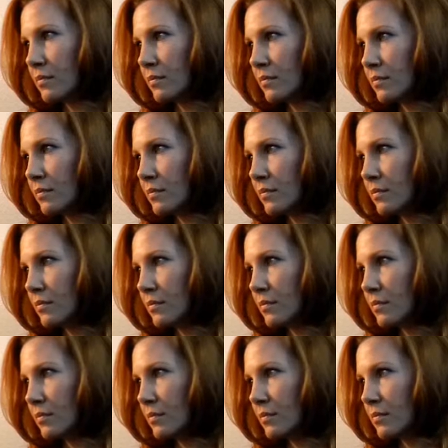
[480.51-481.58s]

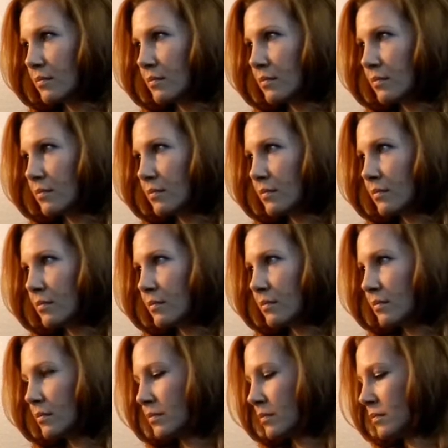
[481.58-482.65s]

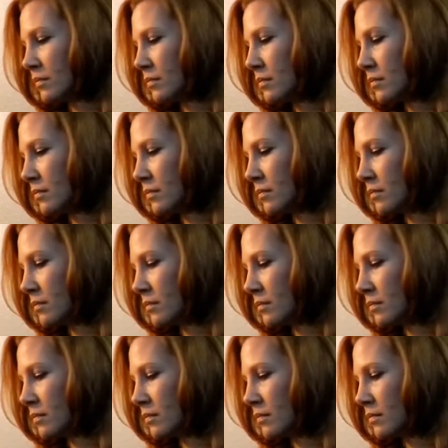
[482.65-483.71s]

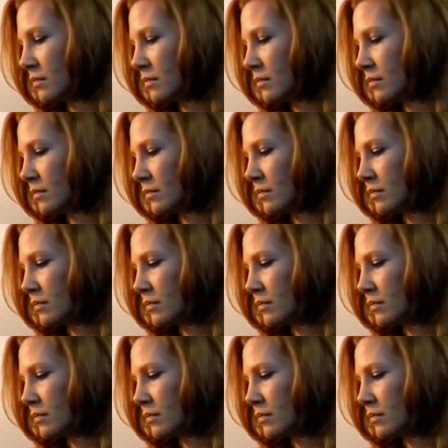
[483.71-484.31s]
This person isn't speaking.